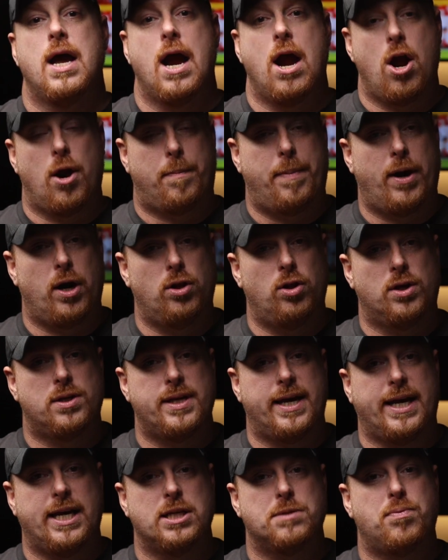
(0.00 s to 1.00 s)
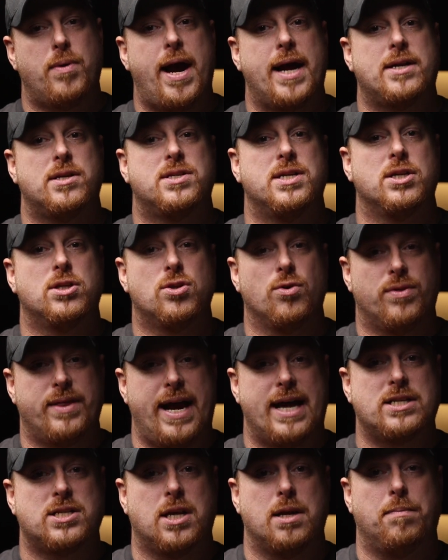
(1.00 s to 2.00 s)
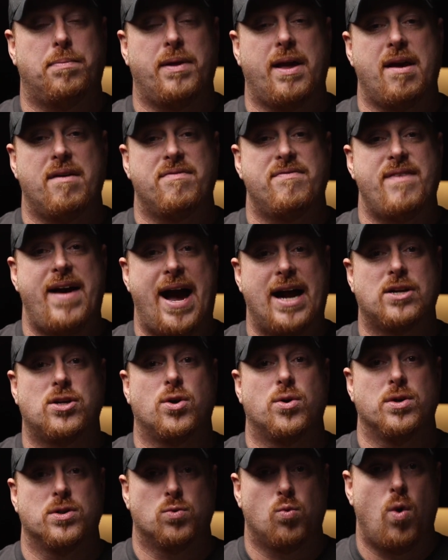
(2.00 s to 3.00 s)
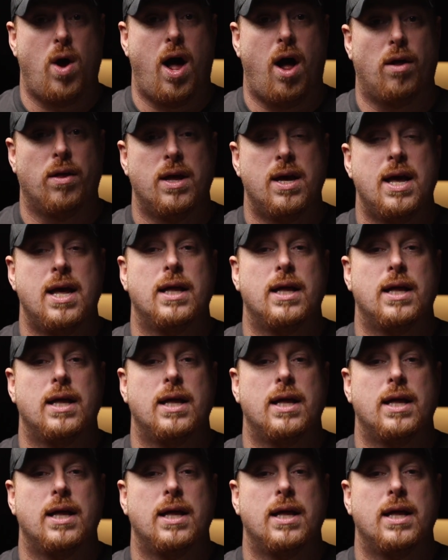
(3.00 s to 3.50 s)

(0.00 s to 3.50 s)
Eric Berry looks like he's practicing, so that's going to play a factor as well.